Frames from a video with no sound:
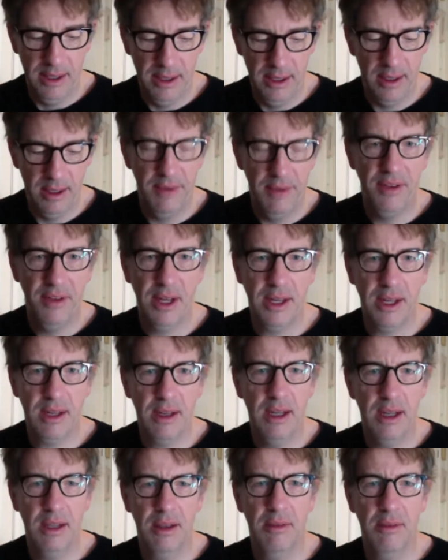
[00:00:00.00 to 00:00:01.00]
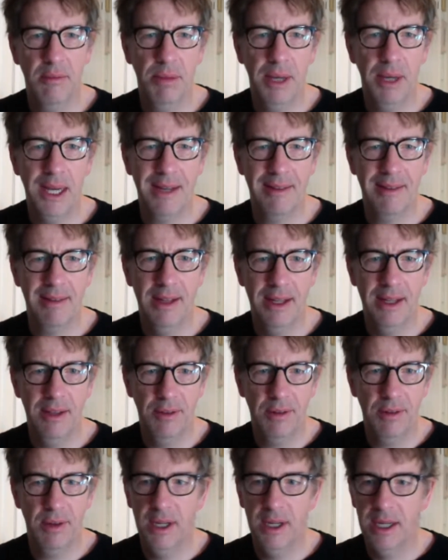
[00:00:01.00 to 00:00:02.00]
if I cut and paste and then
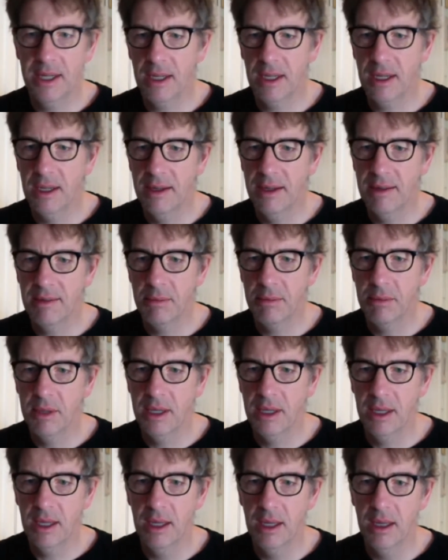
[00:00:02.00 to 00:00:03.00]
try and go into my,